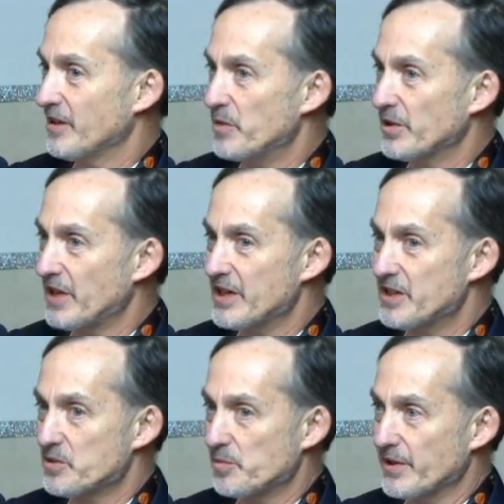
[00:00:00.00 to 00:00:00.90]
a
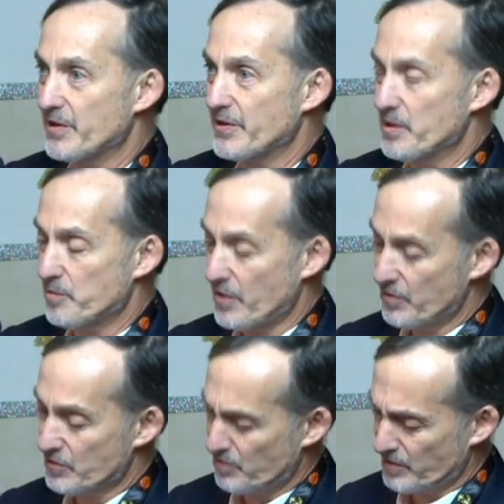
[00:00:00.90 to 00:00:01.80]
multidisciplinary approach,